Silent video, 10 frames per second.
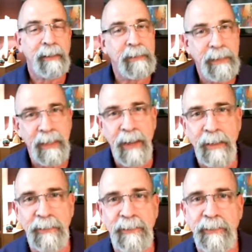Let me tell you
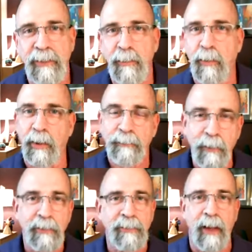how this is going to work.
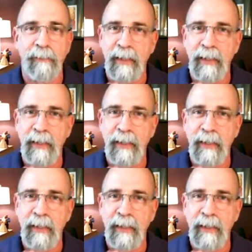First off,